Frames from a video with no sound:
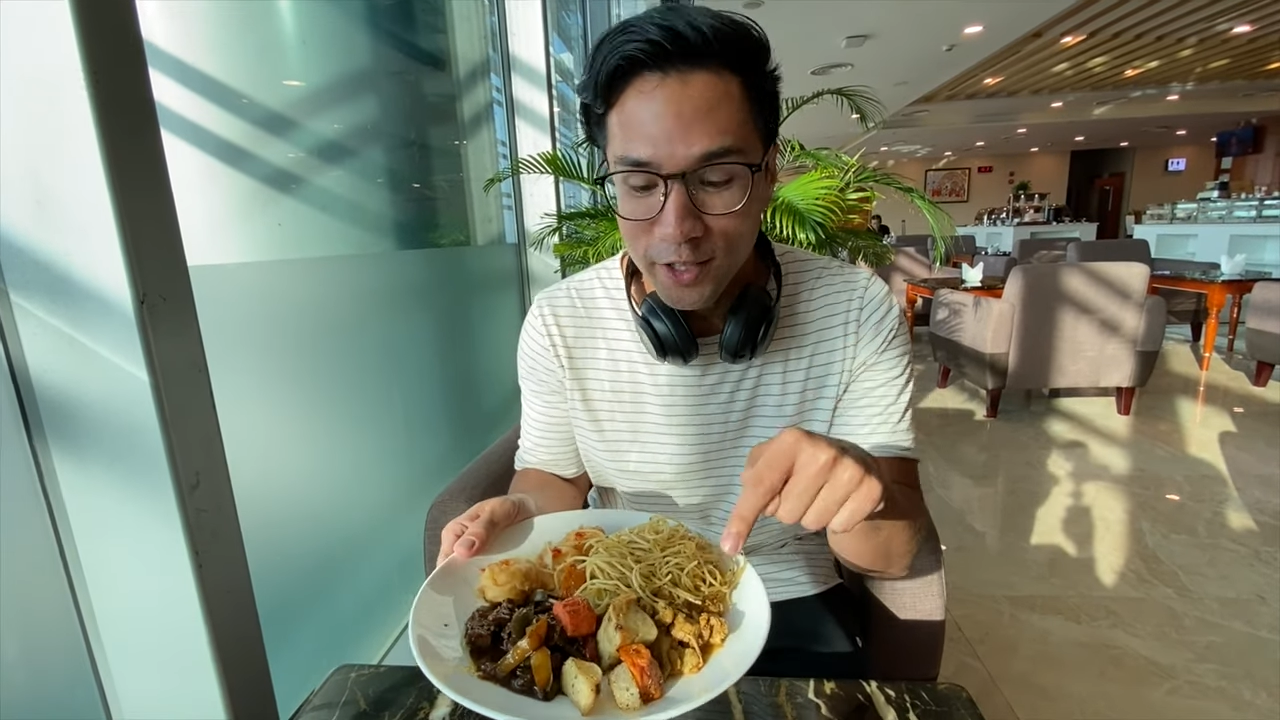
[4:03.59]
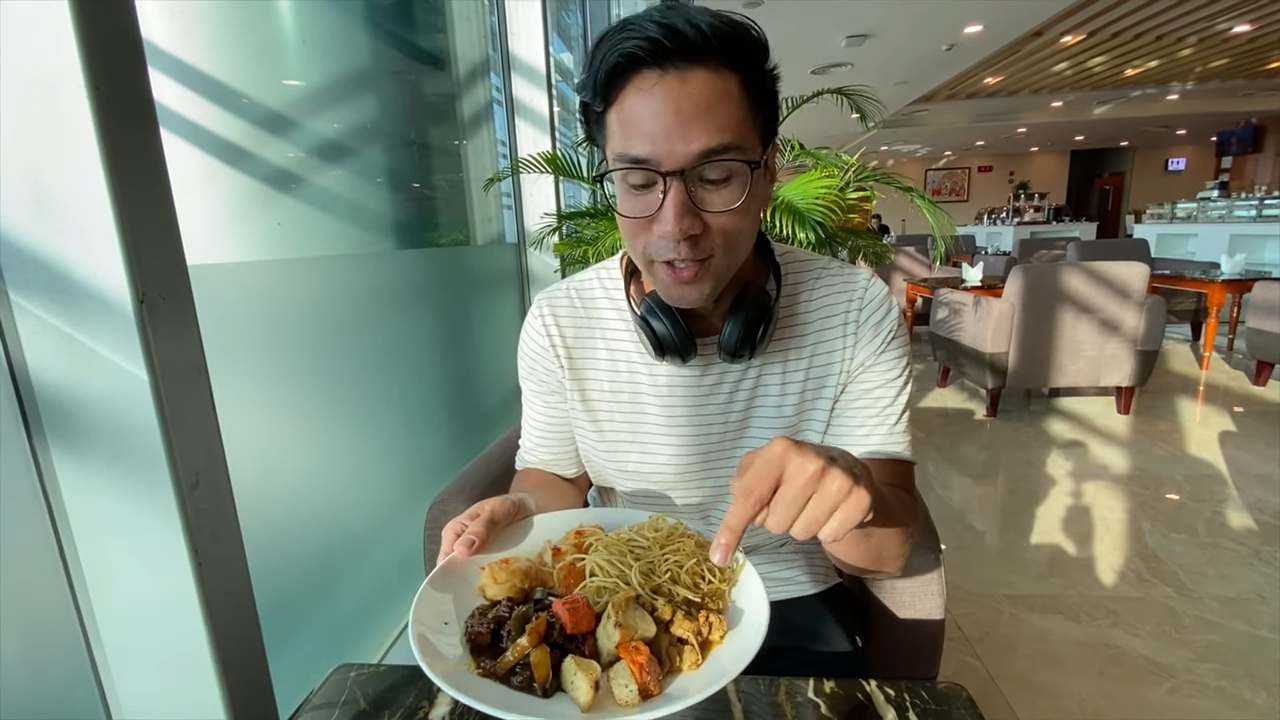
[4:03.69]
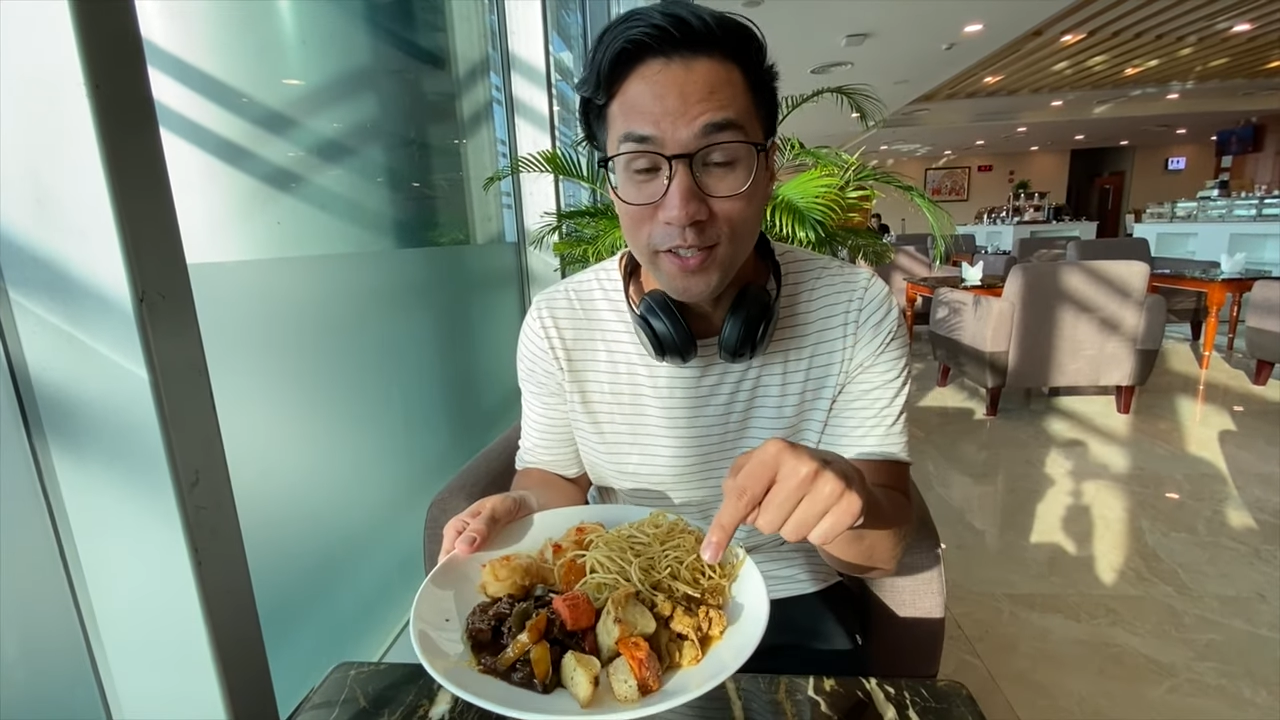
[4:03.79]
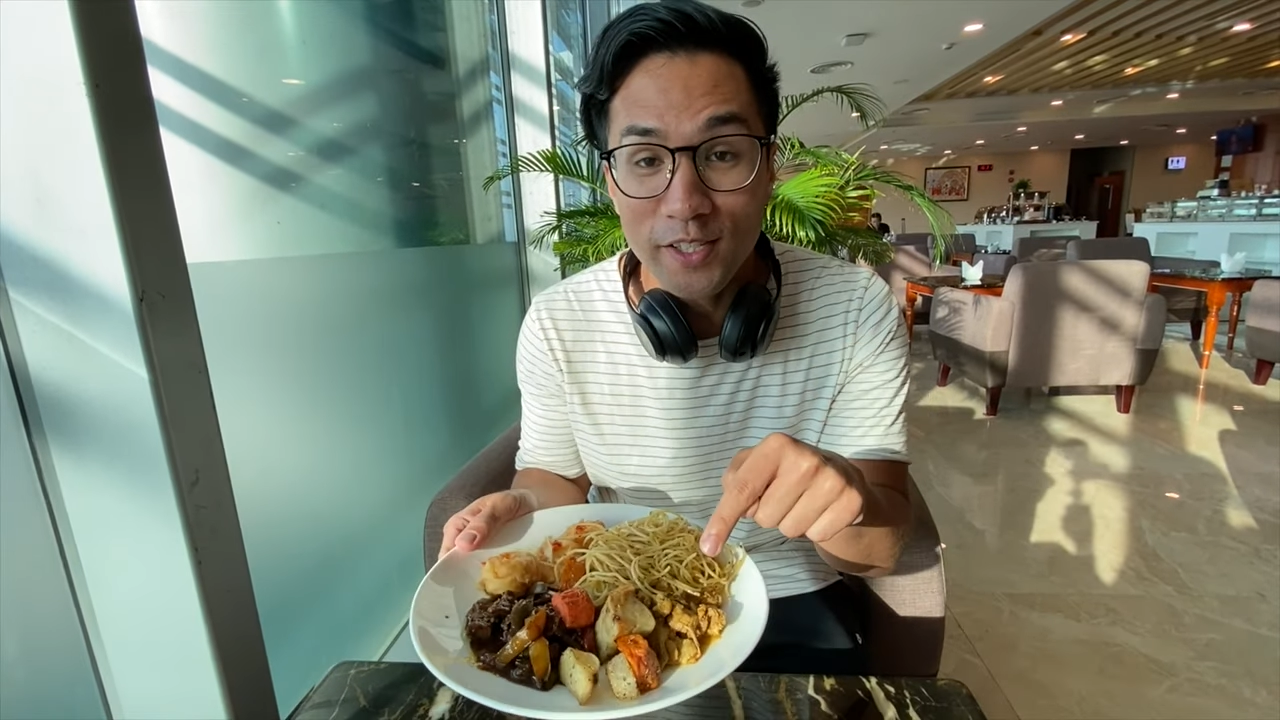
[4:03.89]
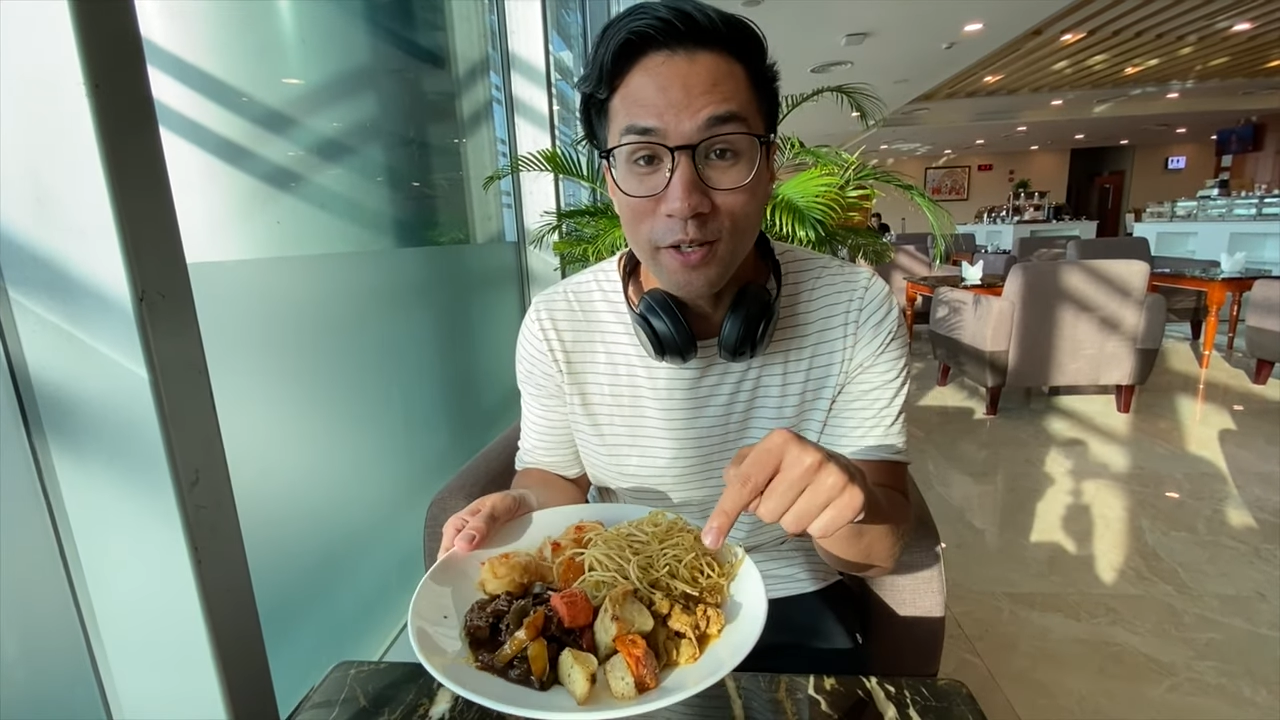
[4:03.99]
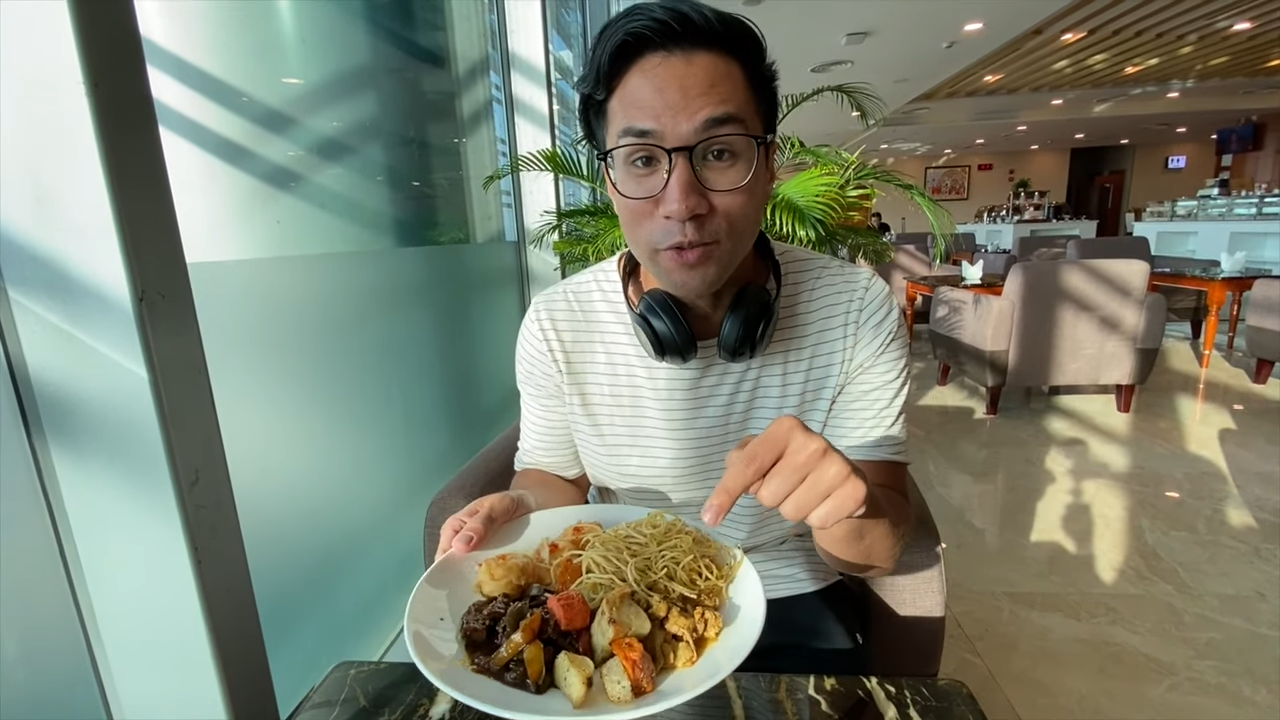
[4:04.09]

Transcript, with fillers: This is some